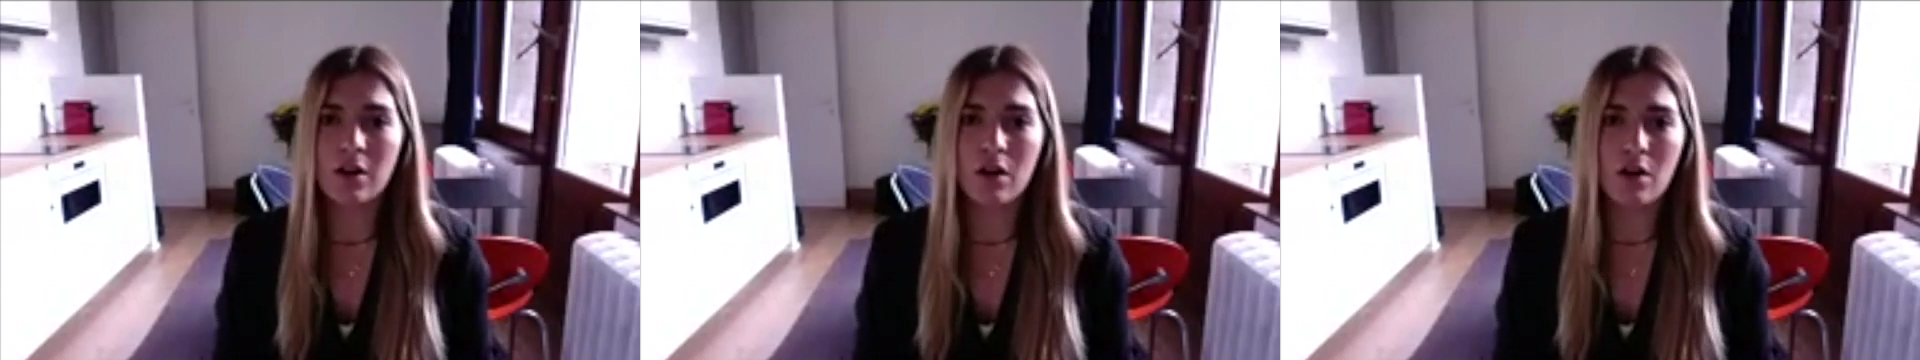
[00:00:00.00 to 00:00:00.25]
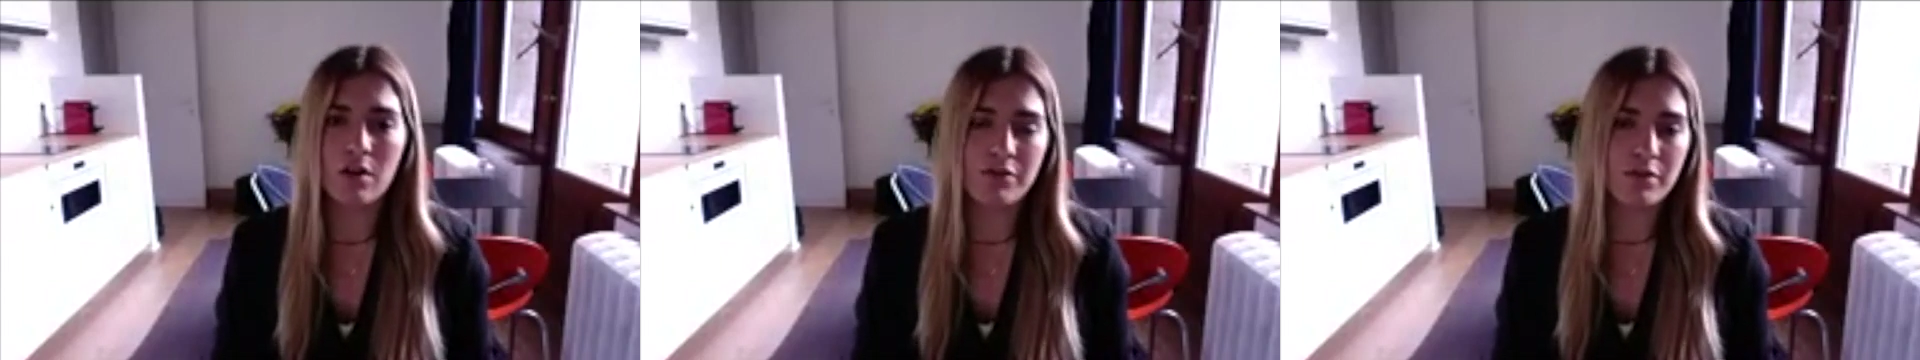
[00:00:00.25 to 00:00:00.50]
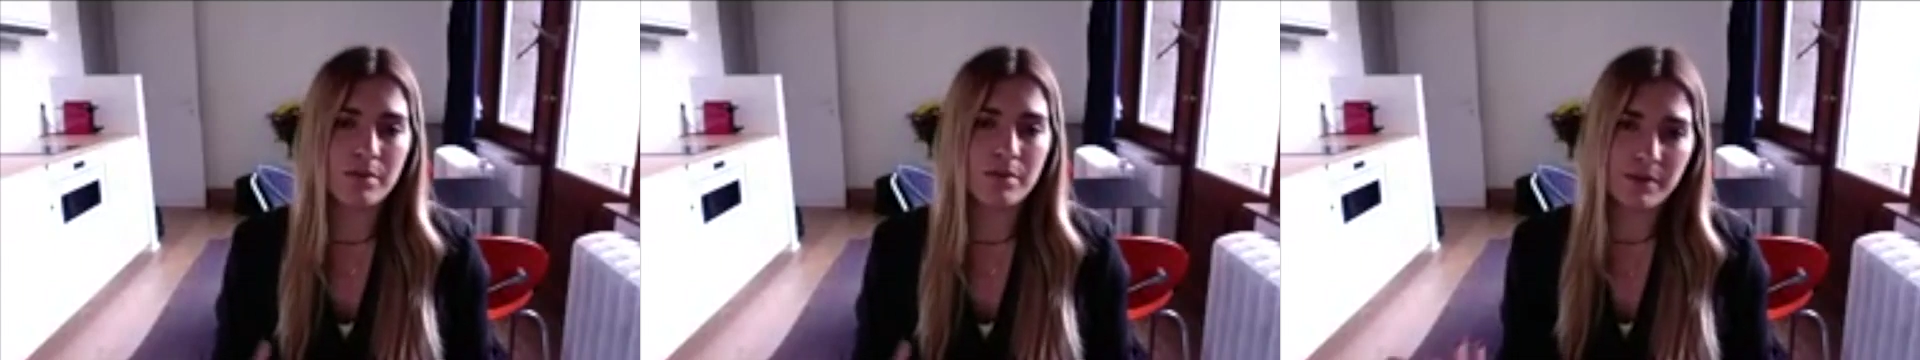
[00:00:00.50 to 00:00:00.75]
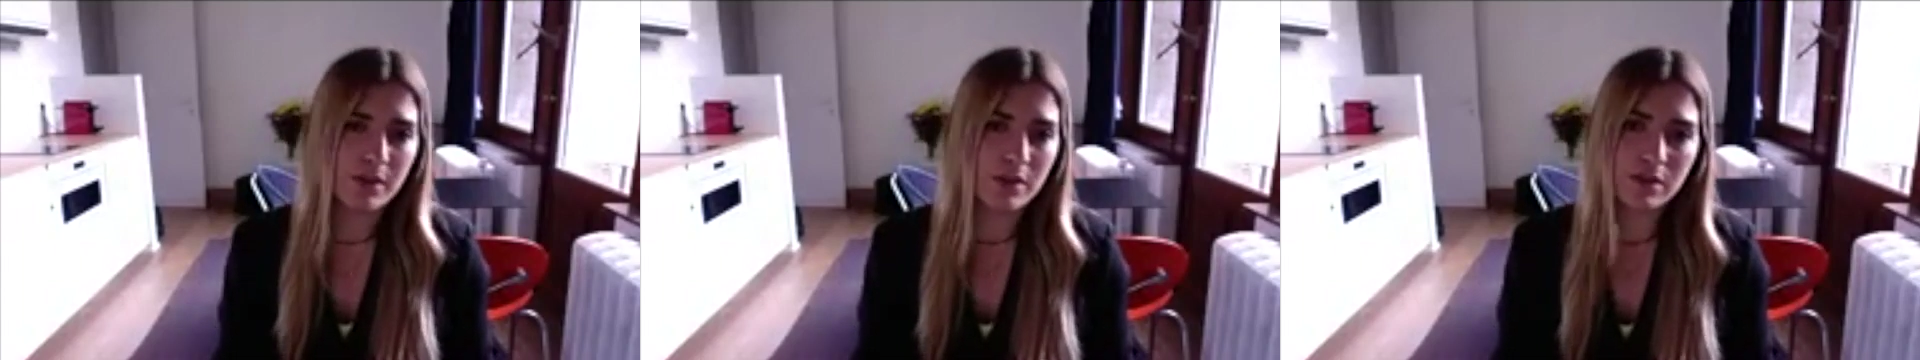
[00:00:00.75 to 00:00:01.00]
of the
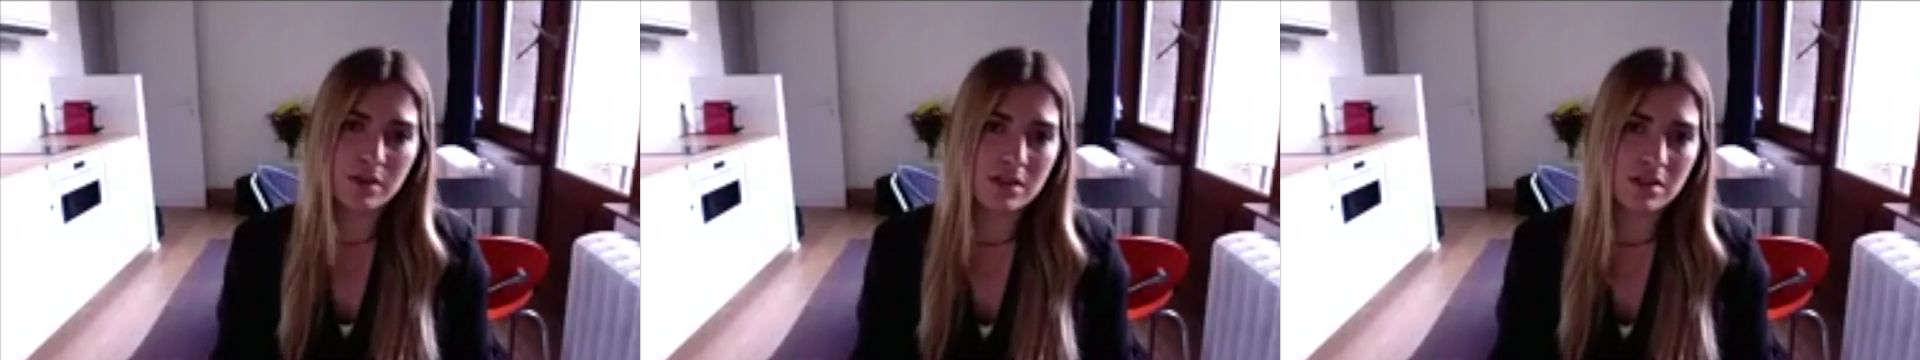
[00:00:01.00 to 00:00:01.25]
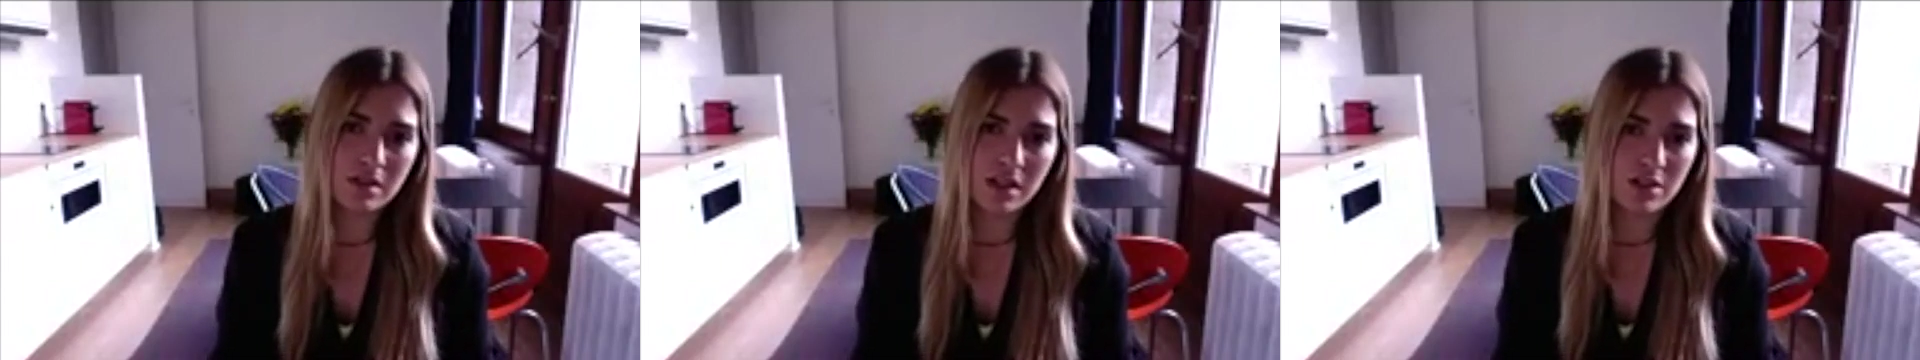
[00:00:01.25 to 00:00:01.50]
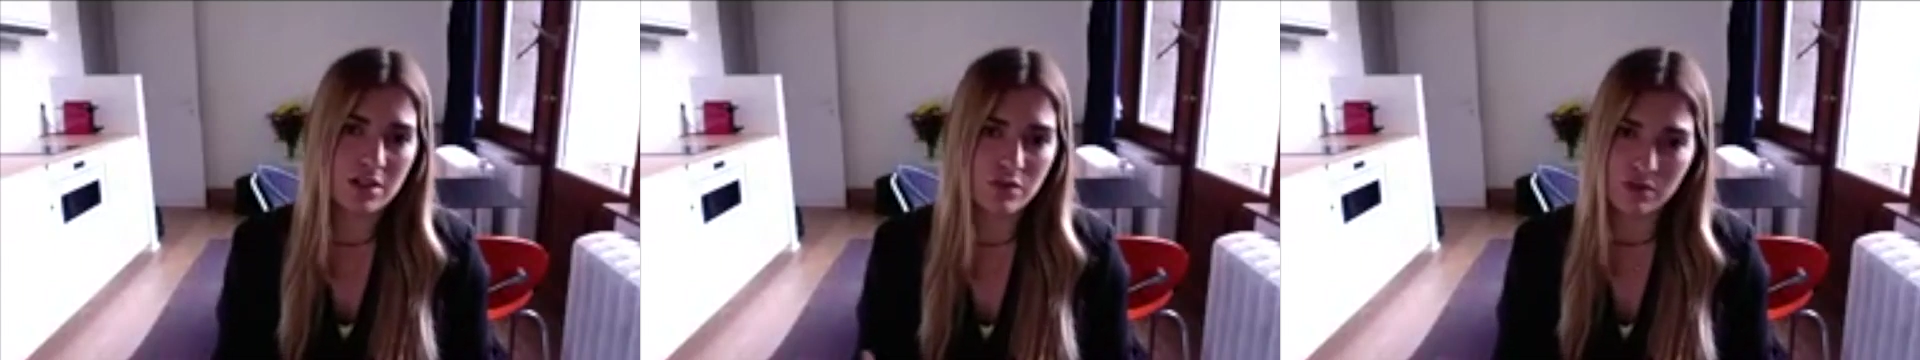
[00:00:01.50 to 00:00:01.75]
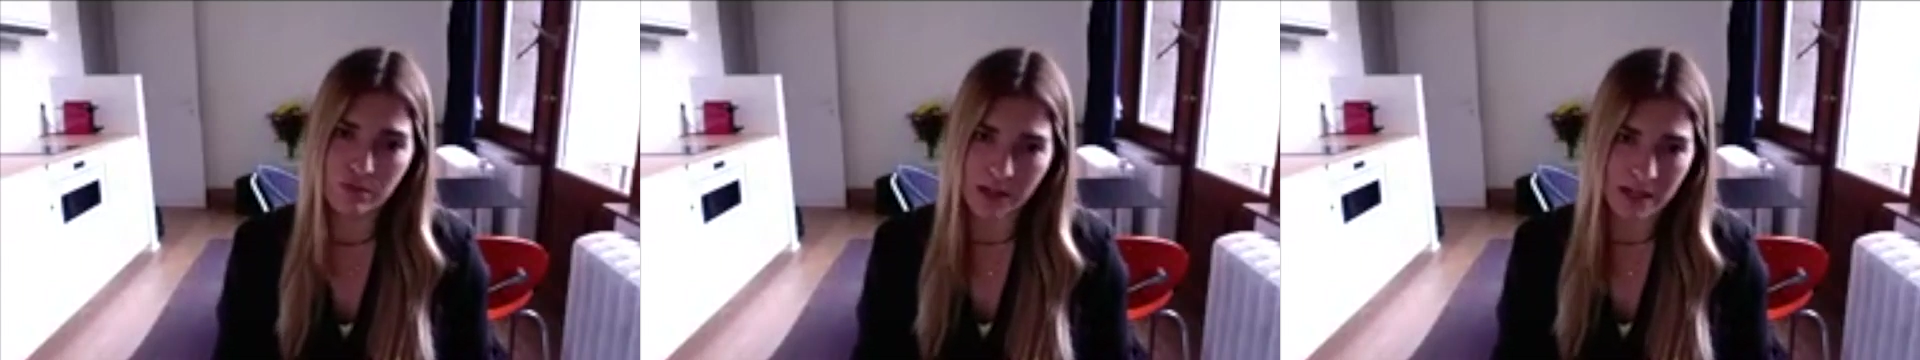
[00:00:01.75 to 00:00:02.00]
various
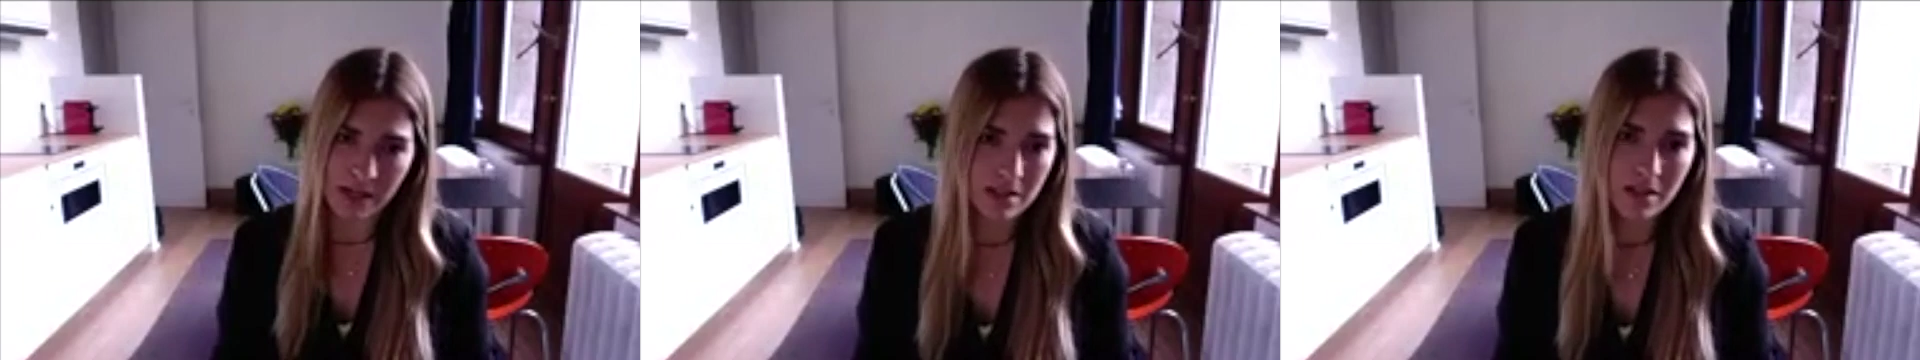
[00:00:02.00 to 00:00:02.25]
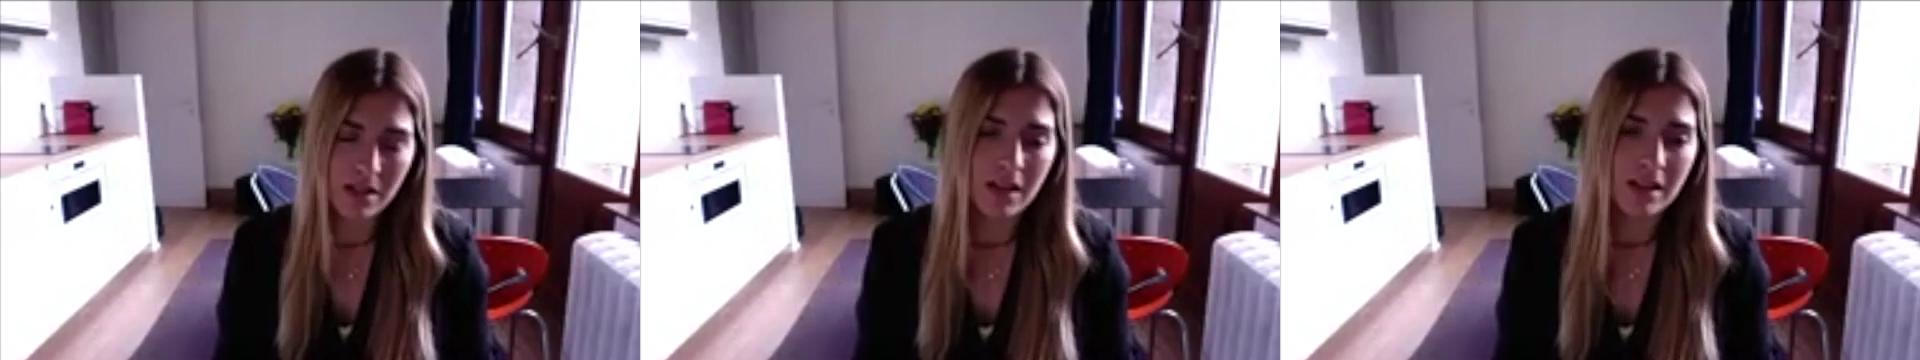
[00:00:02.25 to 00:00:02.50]
issues raised.